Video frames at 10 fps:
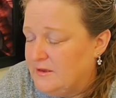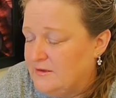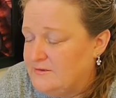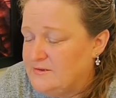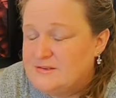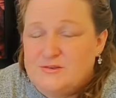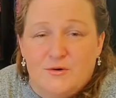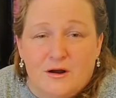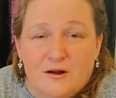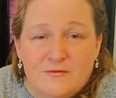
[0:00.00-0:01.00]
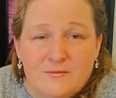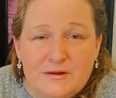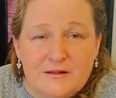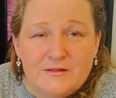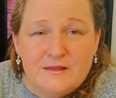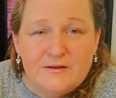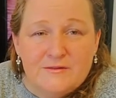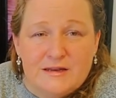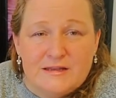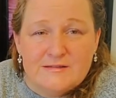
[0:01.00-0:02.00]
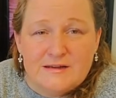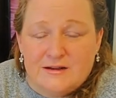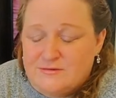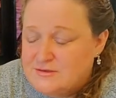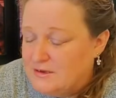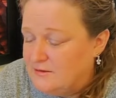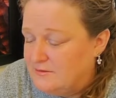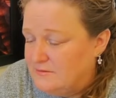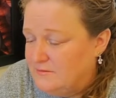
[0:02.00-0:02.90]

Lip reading: It's just so hard for me to think of it as an air sign.